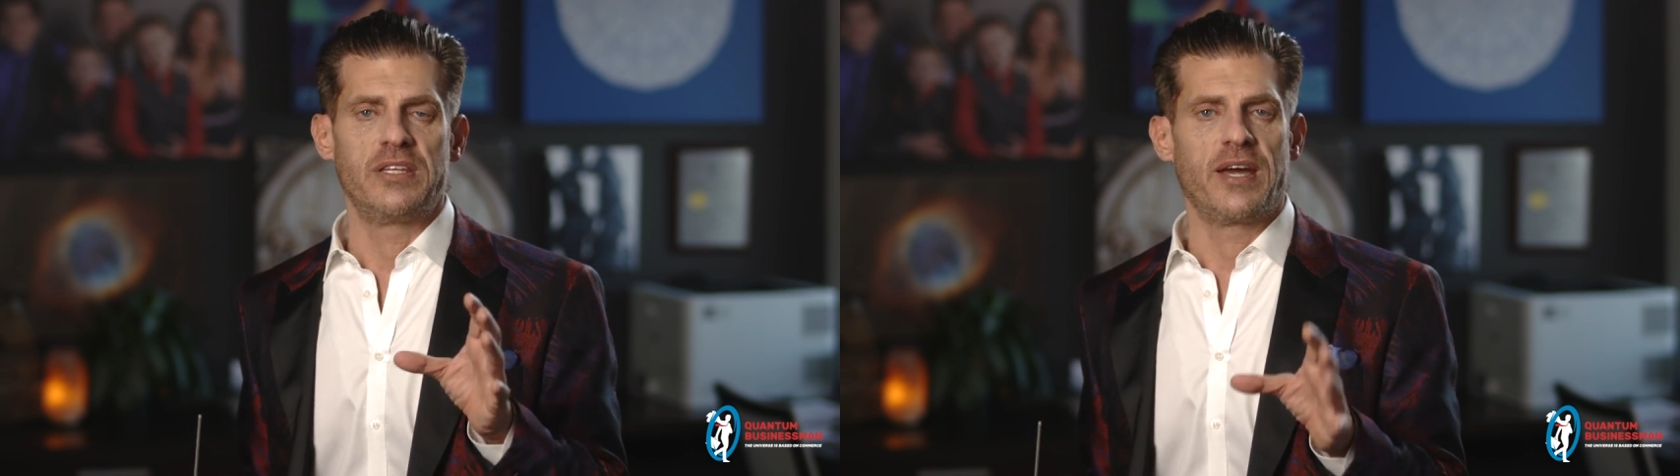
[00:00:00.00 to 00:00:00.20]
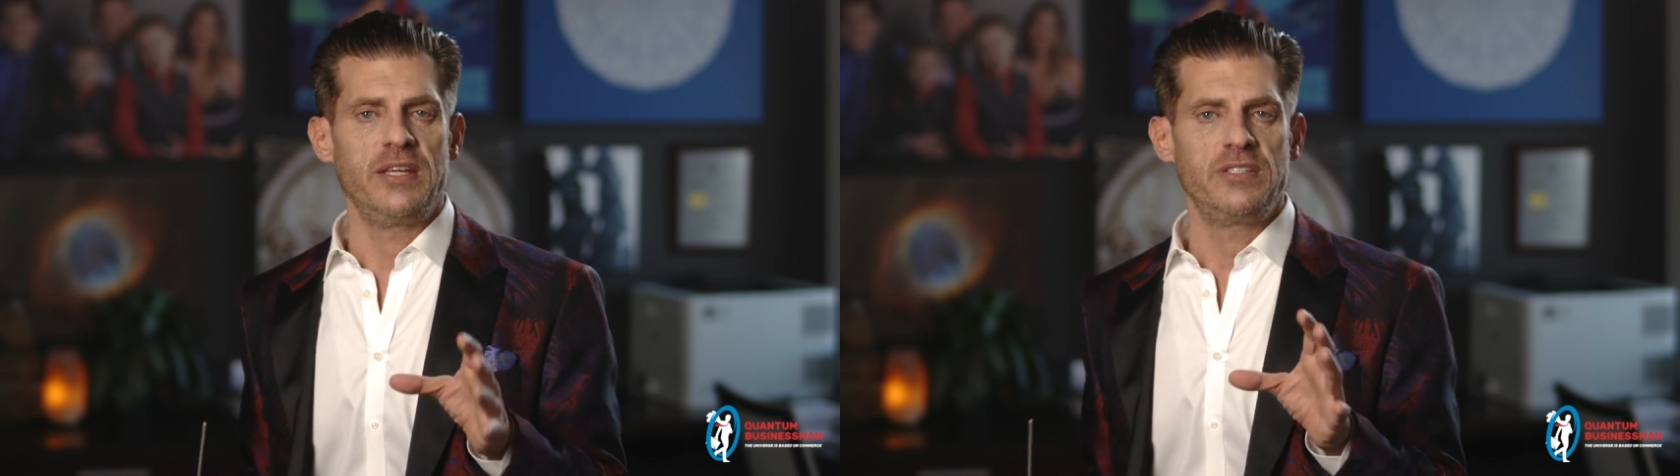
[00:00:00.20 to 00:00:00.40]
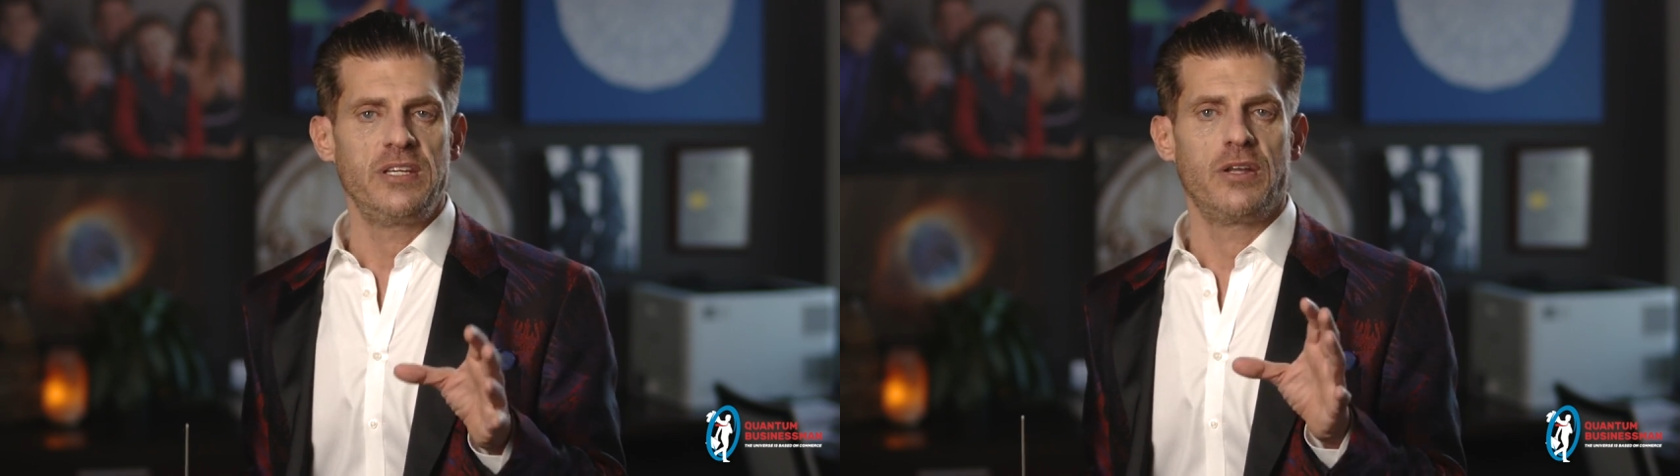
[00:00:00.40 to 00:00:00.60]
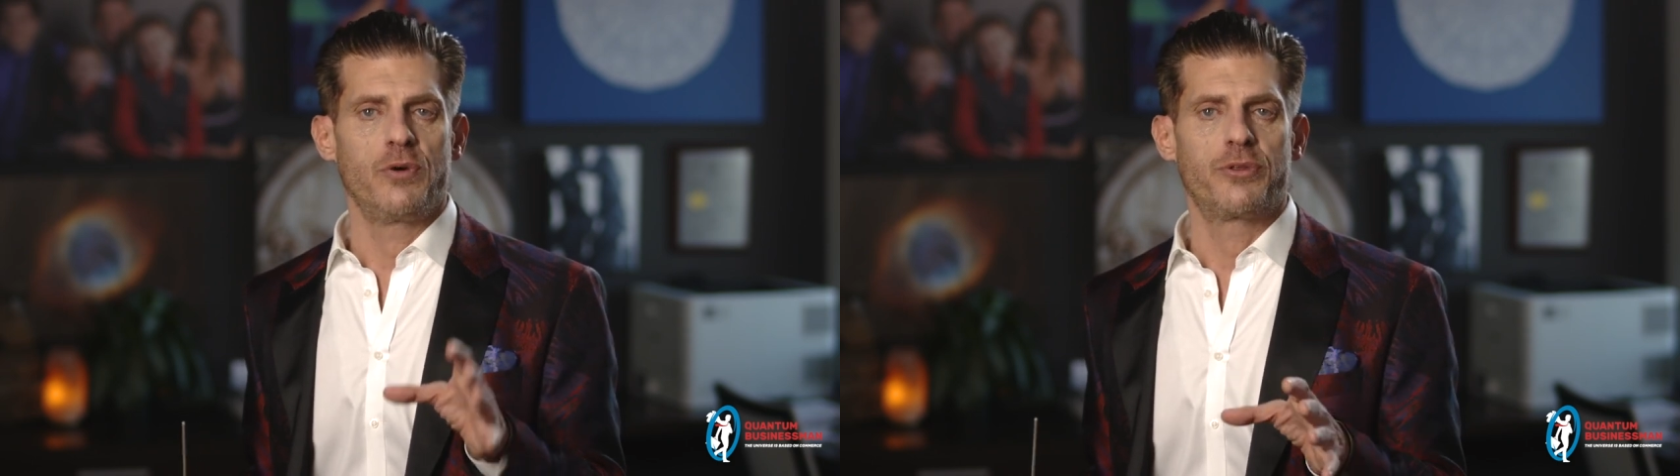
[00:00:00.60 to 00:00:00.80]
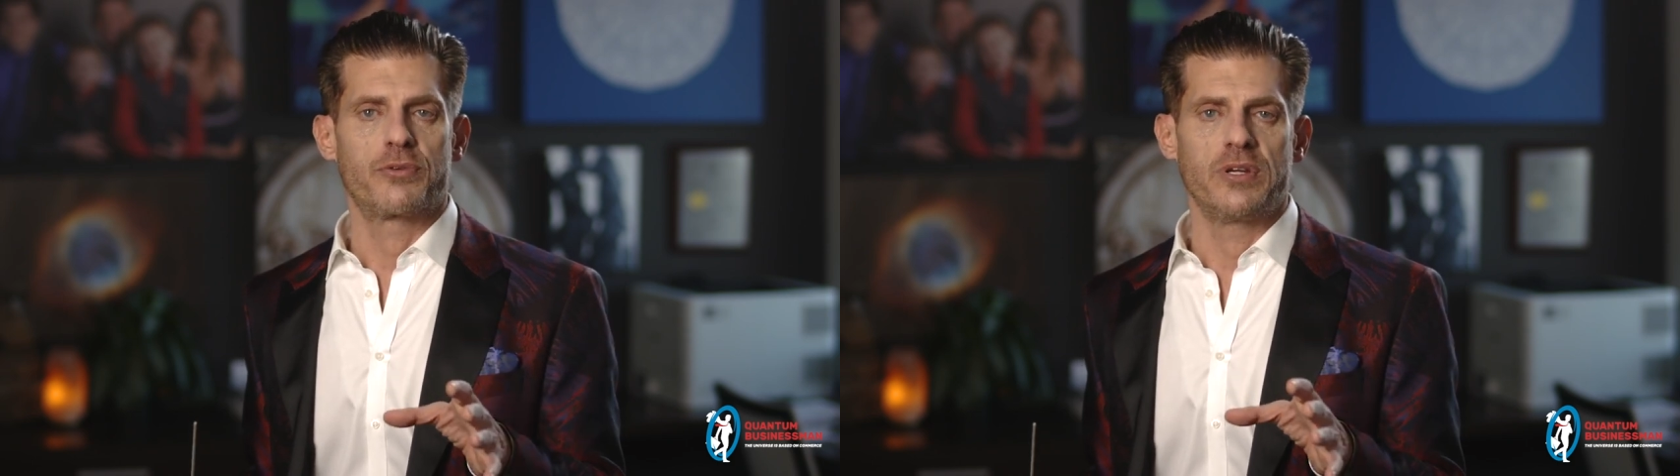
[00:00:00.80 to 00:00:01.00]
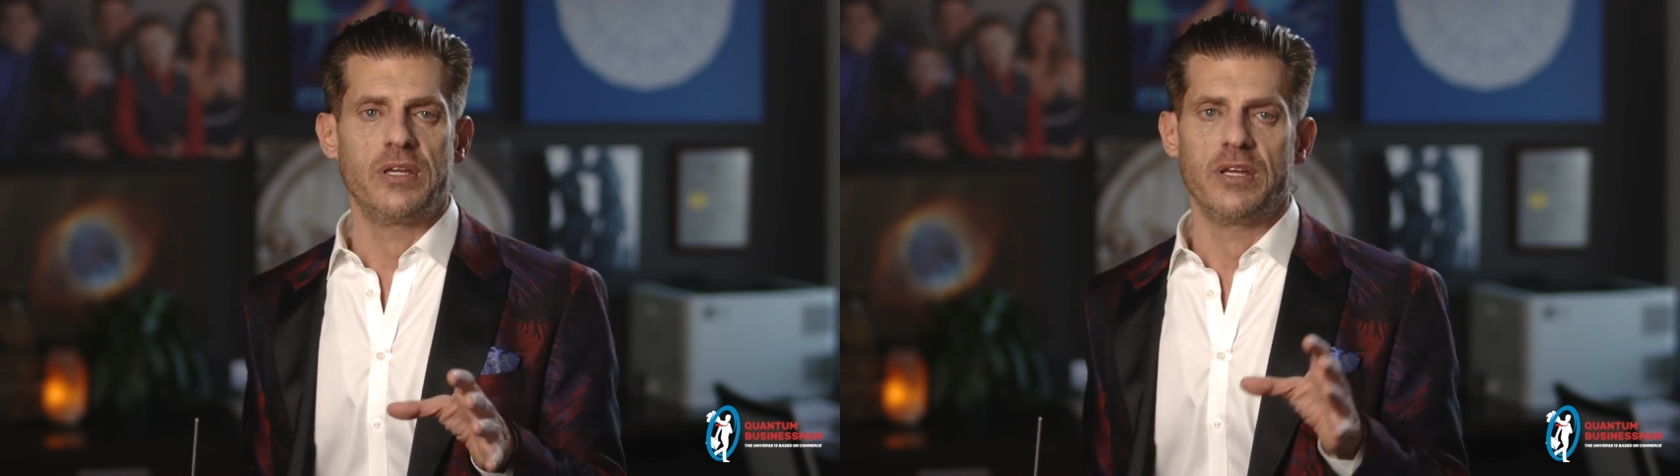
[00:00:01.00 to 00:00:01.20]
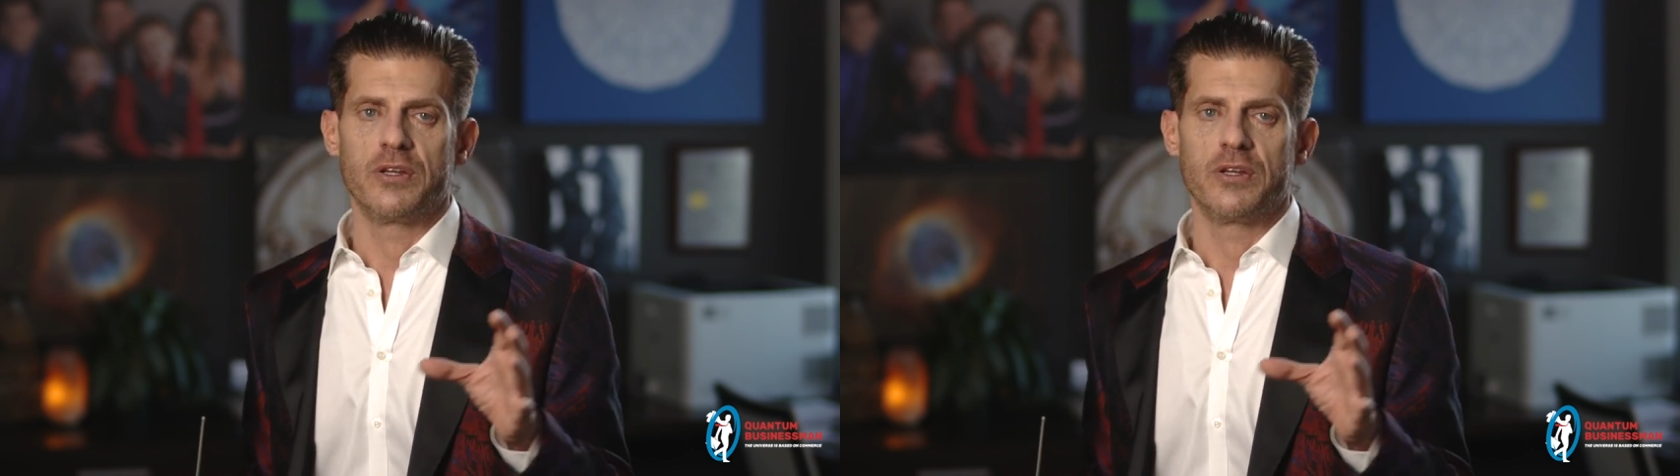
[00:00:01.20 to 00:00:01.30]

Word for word: in 1903